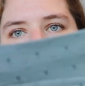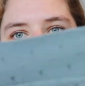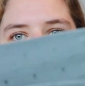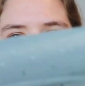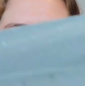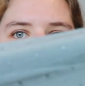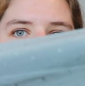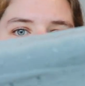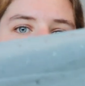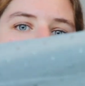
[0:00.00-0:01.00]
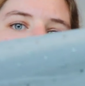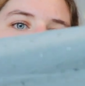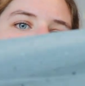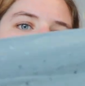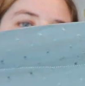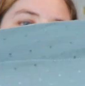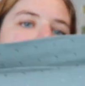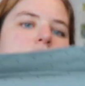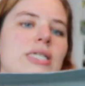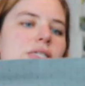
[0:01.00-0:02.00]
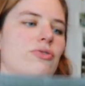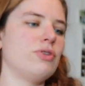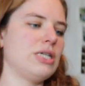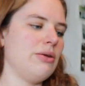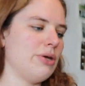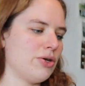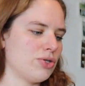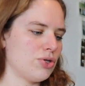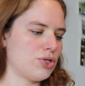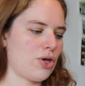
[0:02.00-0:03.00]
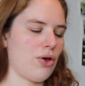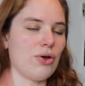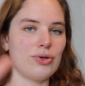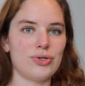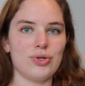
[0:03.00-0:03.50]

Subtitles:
And so when I folded it, obviously because the skirt,